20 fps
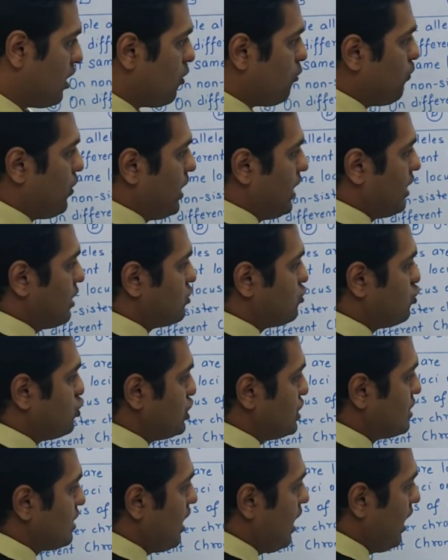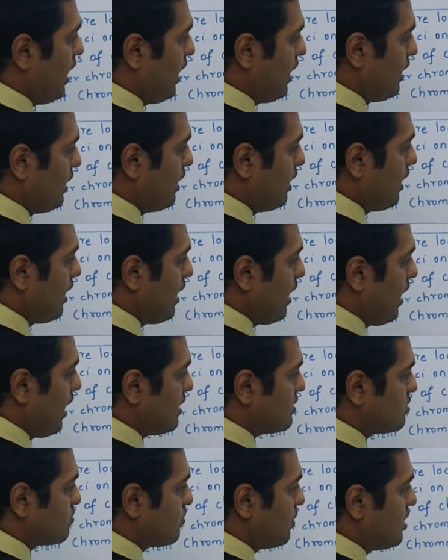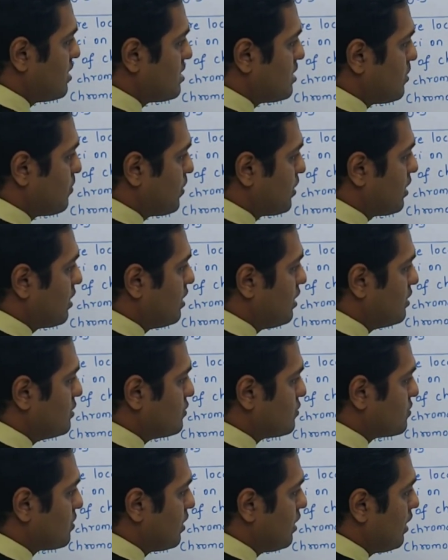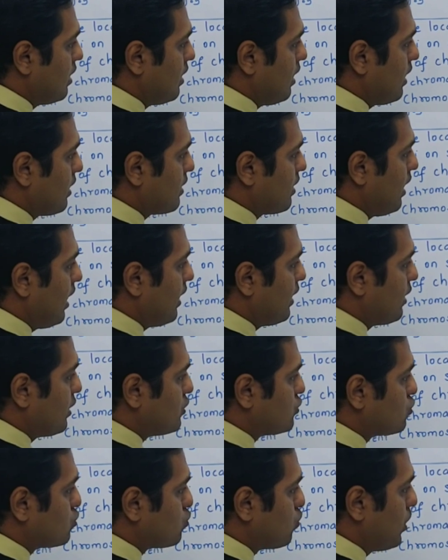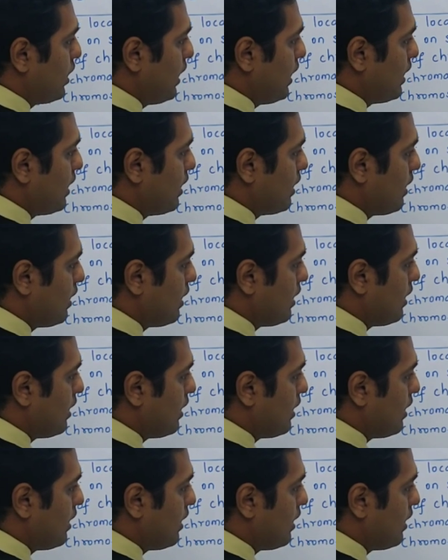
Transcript: where gene I has multiple alleles like I raised to A,